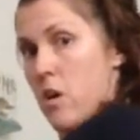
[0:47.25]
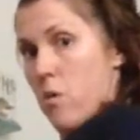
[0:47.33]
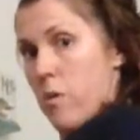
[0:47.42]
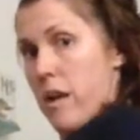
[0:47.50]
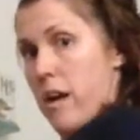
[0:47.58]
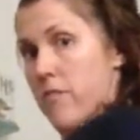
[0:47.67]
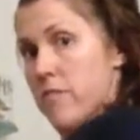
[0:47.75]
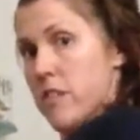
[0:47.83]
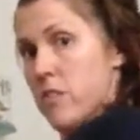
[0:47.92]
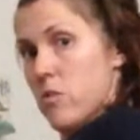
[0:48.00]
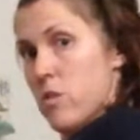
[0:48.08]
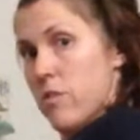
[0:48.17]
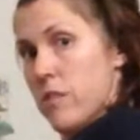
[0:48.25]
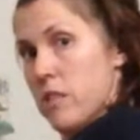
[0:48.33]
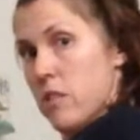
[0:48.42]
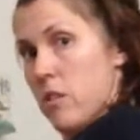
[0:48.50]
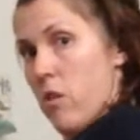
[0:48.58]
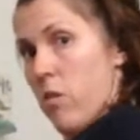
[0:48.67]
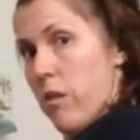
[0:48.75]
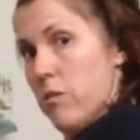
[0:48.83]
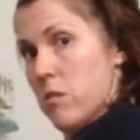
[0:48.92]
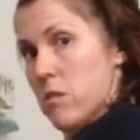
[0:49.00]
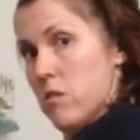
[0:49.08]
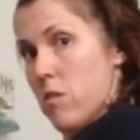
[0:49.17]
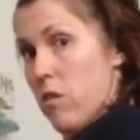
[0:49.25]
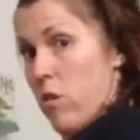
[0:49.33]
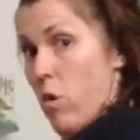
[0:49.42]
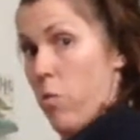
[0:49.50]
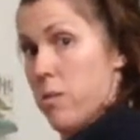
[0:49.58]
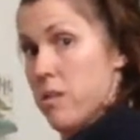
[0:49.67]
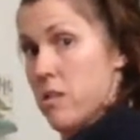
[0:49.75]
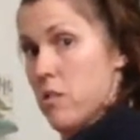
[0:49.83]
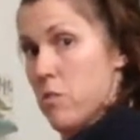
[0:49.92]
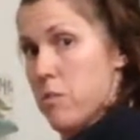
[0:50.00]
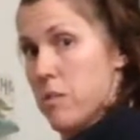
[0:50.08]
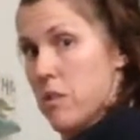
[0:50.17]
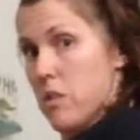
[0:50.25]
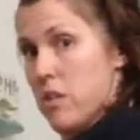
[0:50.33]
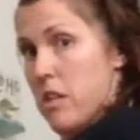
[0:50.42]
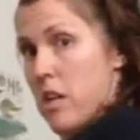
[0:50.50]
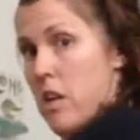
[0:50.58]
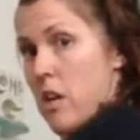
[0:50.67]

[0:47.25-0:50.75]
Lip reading: we have this sort of a deal going, which is called open scissor position.